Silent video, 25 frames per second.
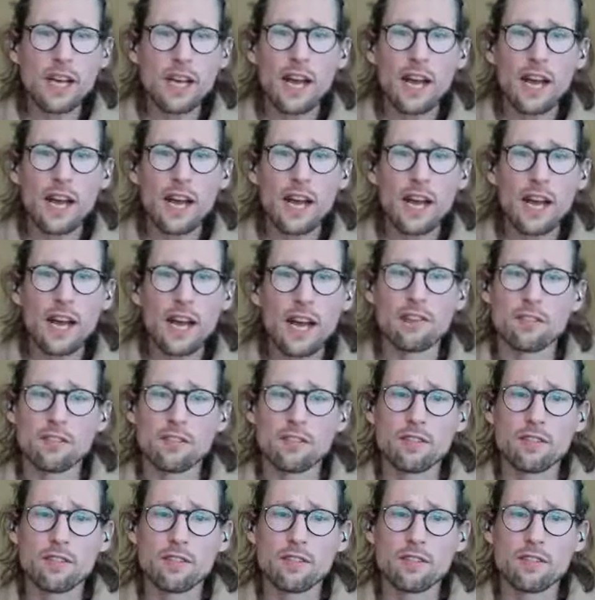putting
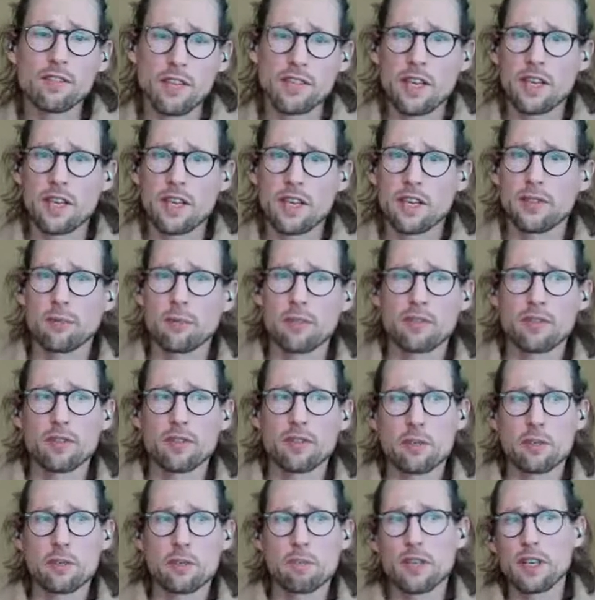that front and
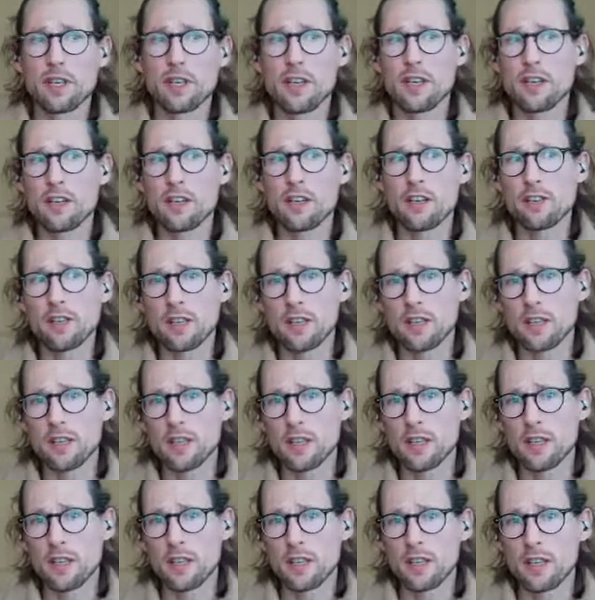center before you build
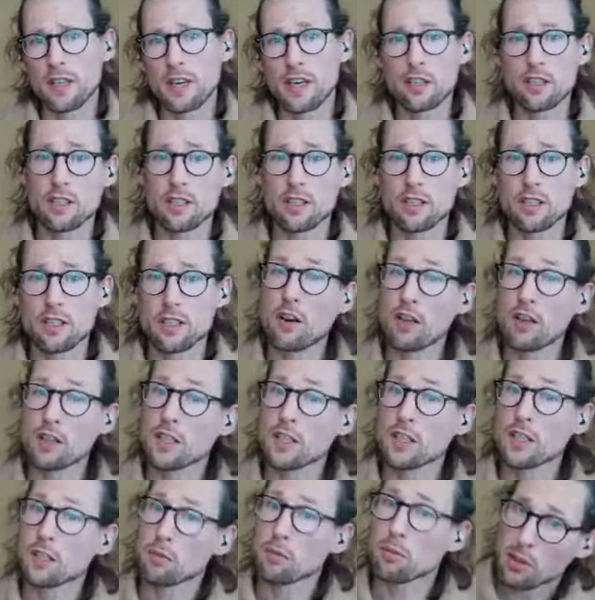anything, that you're
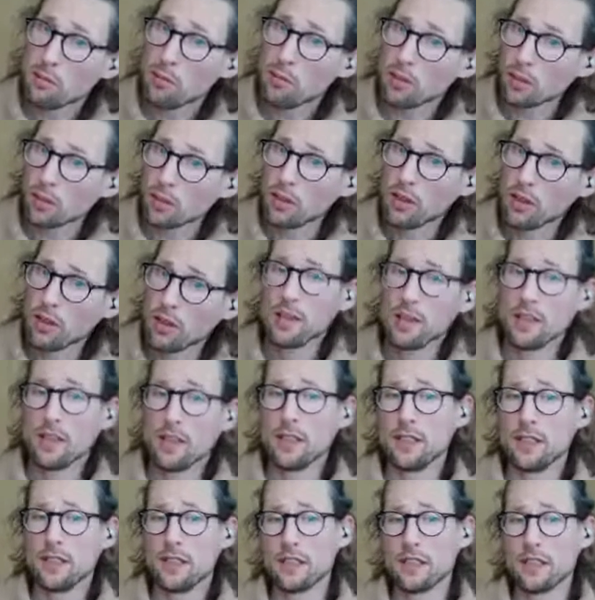actually talking to people,
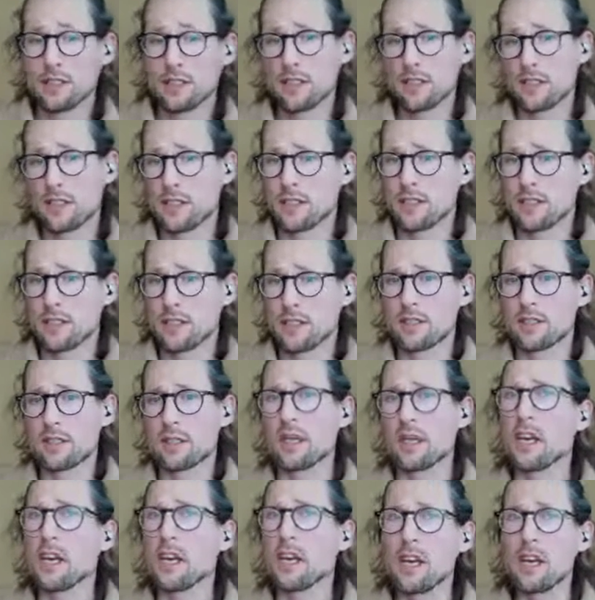
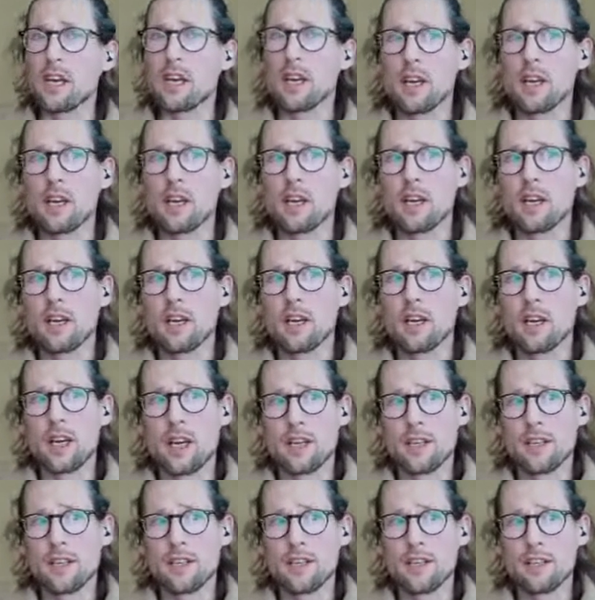is key.
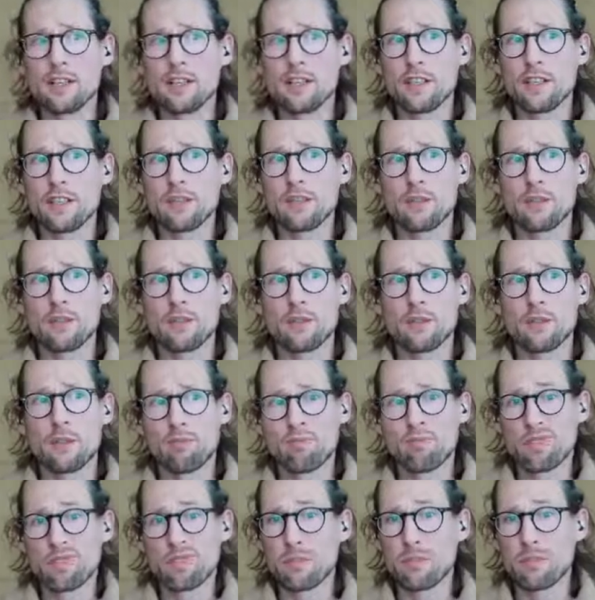And if
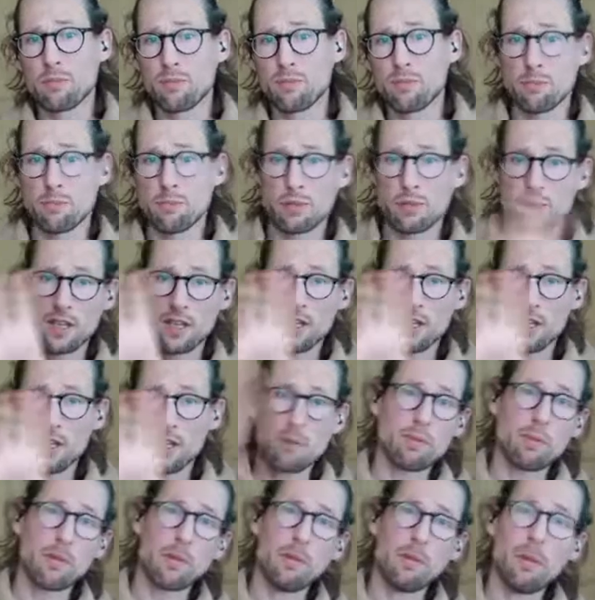you simply
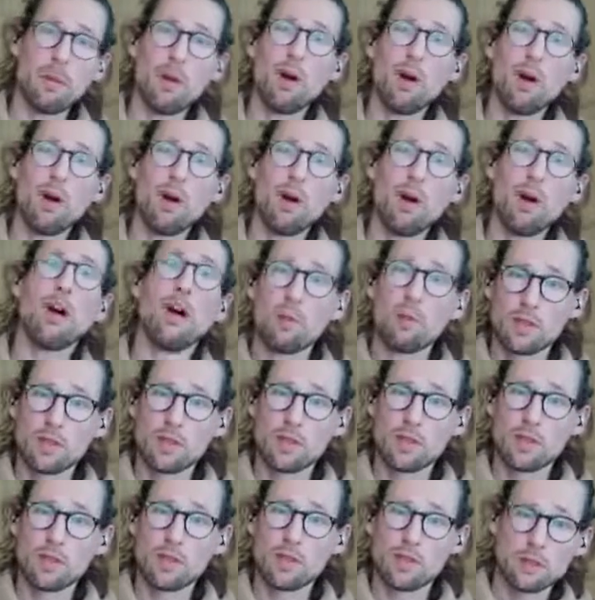put that up on a
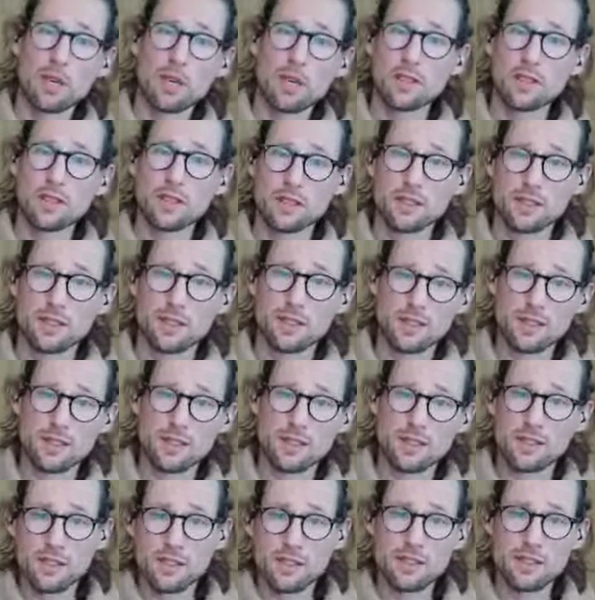wall with those
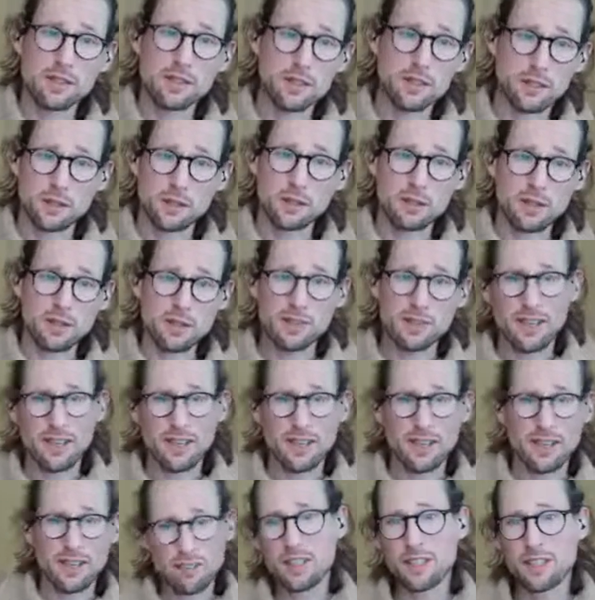questions, is this still
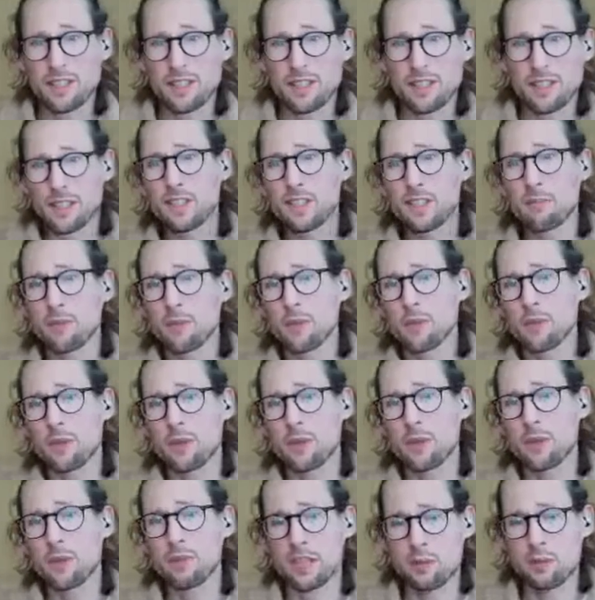human? I think you're going to
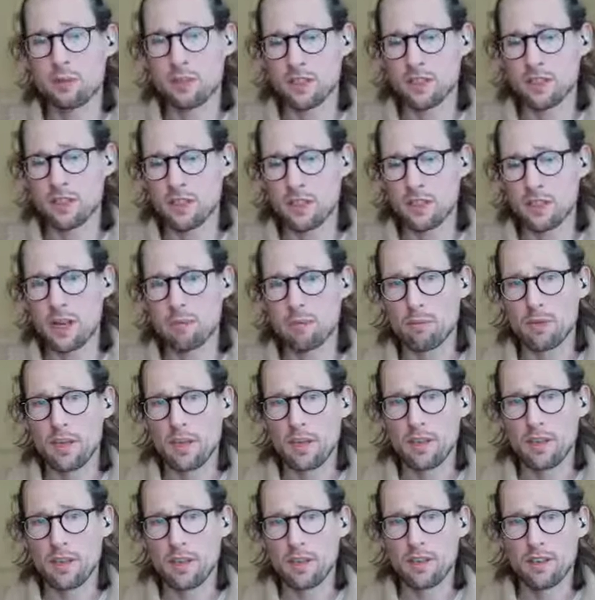do a much better
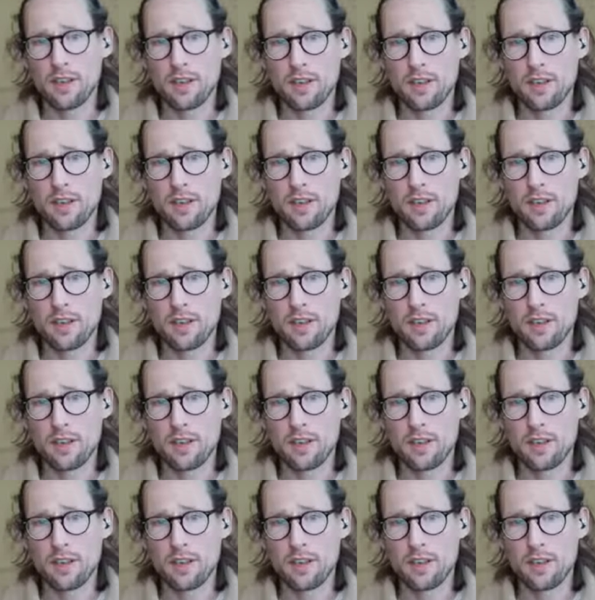job